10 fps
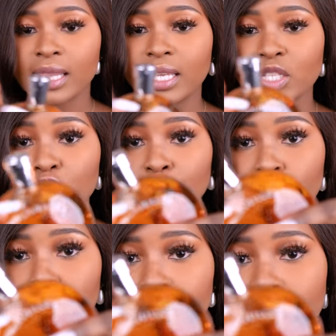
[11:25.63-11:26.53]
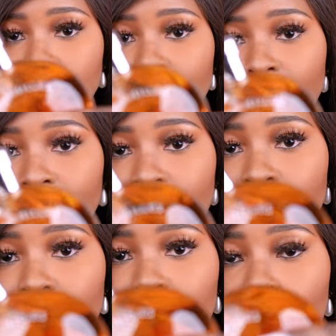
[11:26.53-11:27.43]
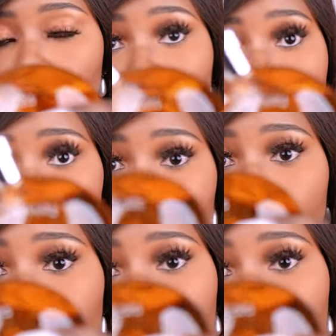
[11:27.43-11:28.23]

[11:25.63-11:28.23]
This looks like water